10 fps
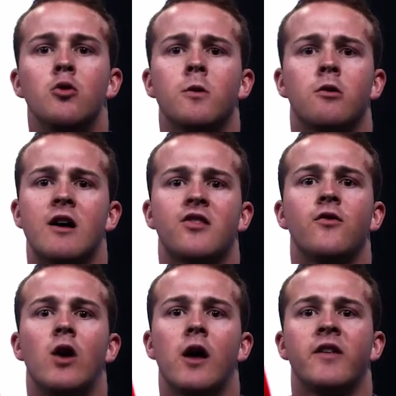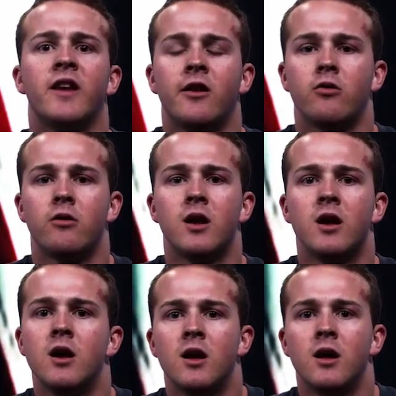progressive wave had entered,
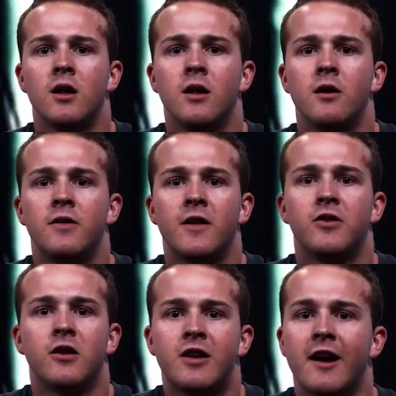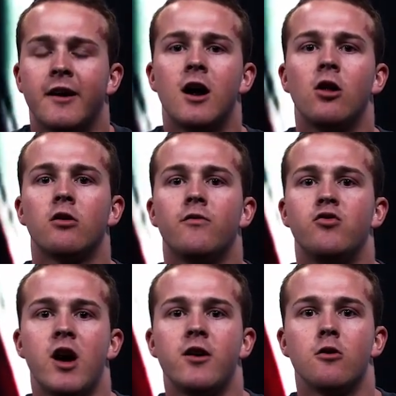that the technicolor of
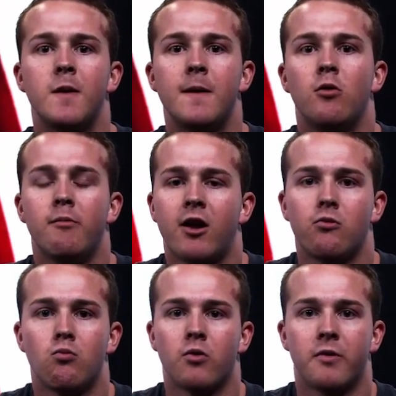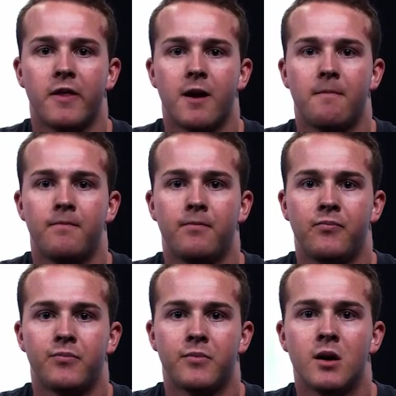gender people mattered more than them,
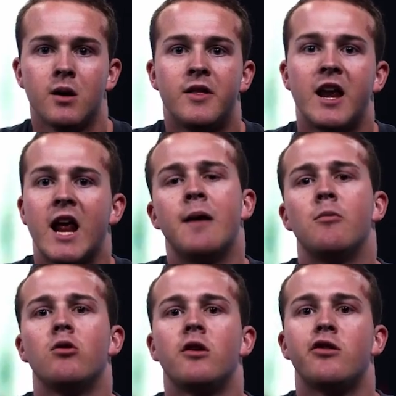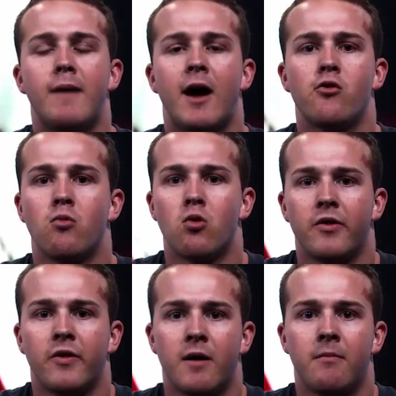that immigrants mattered more
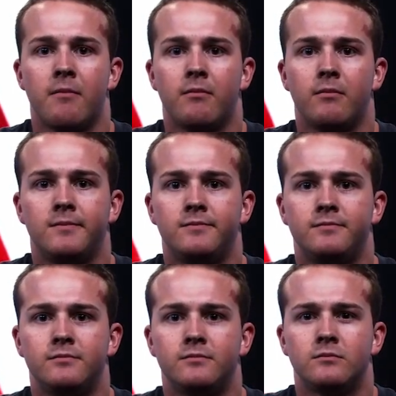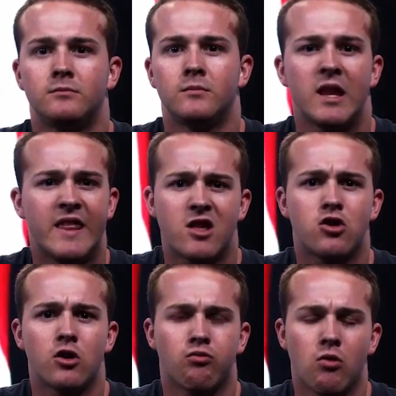than them. That's
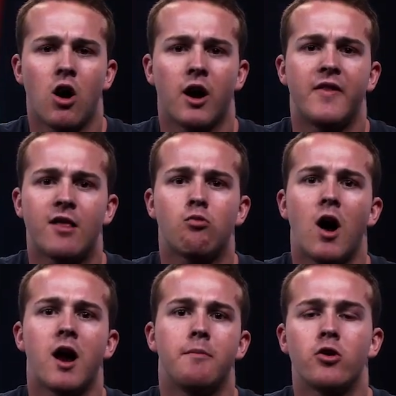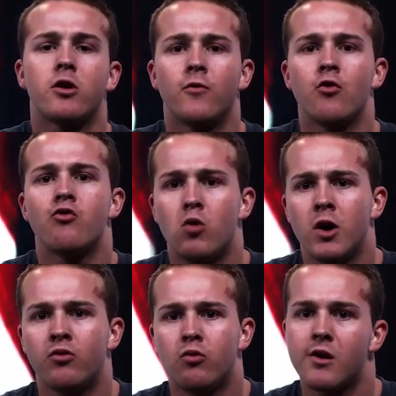just wrong, and that's why America First won
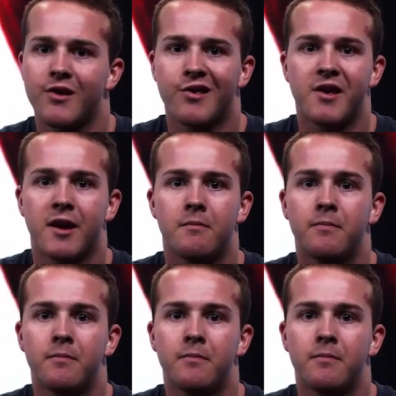in 2016.